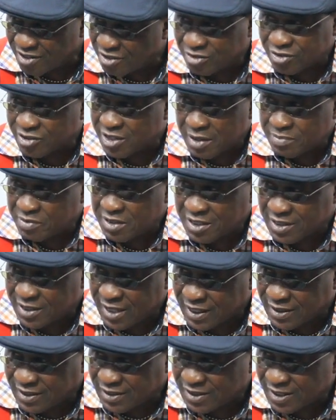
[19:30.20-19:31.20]
It doesn't help the
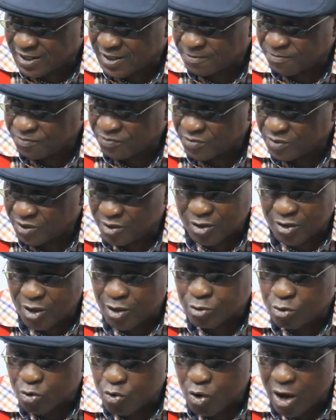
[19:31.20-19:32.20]
state. So
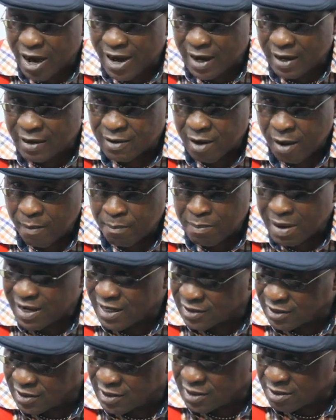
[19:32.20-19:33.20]
those who are
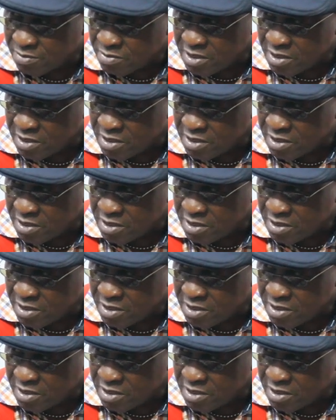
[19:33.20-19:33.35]
managing the